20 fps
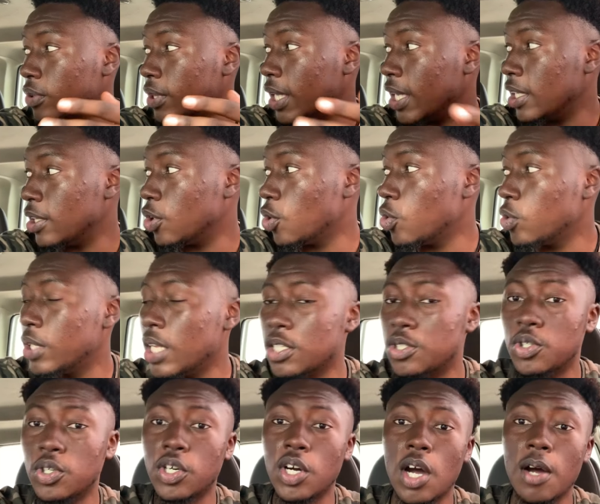they know that
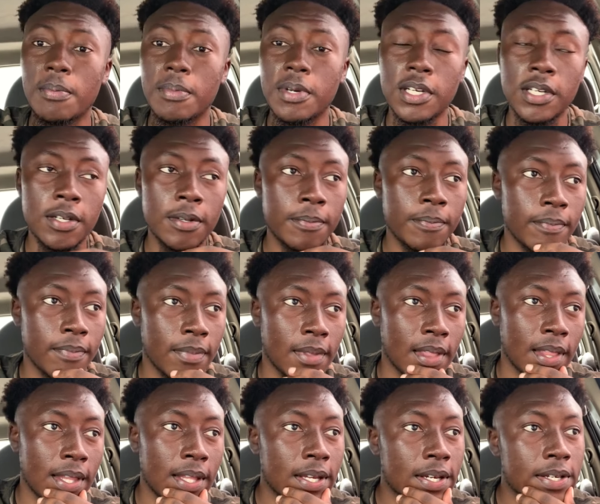you're coming.
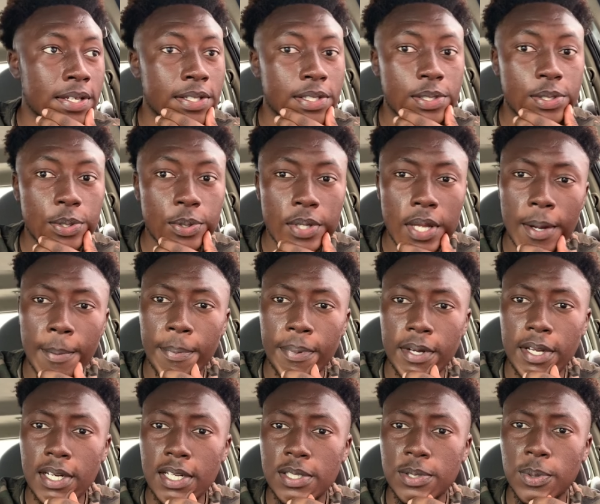So yeah,
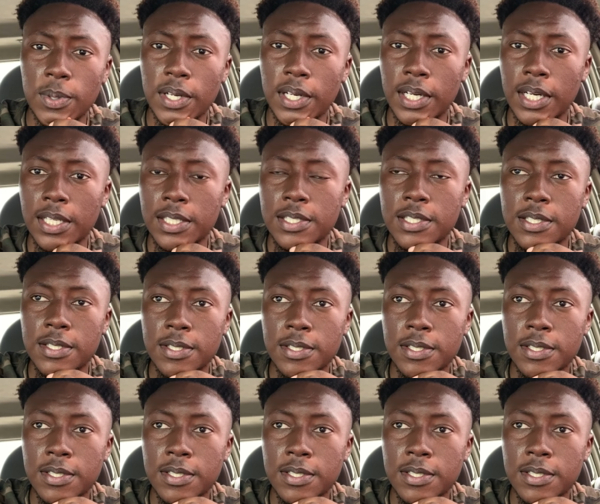it is what it is.